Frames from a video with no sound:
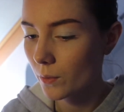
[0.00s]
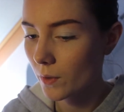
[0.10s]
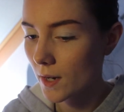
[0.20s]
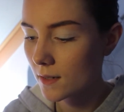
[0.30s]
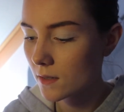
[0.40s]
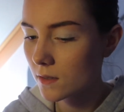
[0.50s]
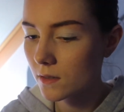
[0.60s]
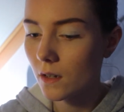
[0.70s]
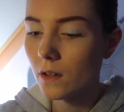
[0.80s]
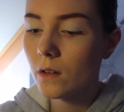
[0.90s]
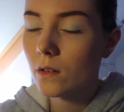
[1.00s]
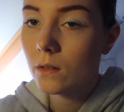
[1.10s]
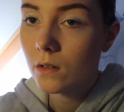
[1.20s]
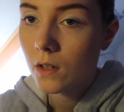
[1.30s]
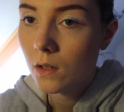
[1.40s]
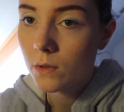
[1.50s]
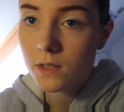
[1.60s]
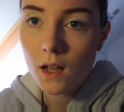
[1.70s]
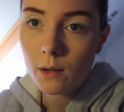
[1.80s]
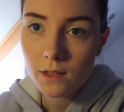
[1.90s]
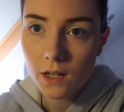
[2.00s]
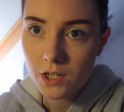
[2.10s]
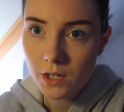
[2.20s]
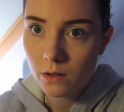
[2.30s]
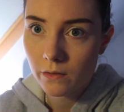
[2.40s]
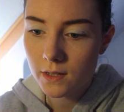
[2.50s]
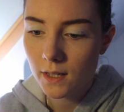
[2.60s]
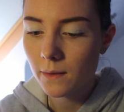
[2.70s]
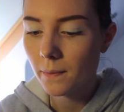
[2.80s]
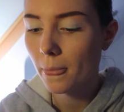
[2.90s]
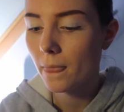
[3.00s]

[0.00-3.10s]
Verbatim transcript: Alright, so we're starting with eyeshadow obviously.